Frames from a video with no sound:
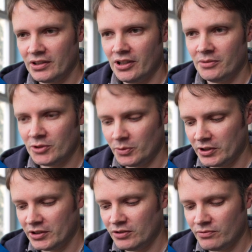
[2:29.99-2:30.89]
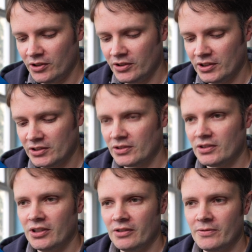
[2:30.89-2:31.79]
Um, so we can run this
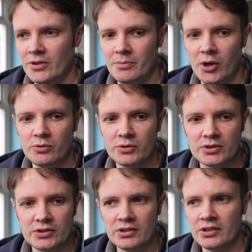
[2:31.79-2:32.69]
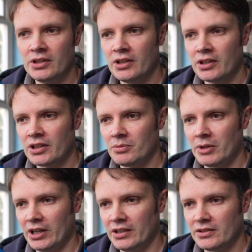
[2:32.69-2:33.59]
uh, verbose
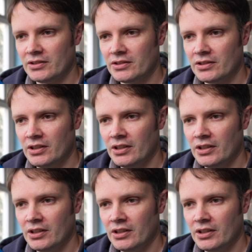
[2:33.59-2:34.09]
commands.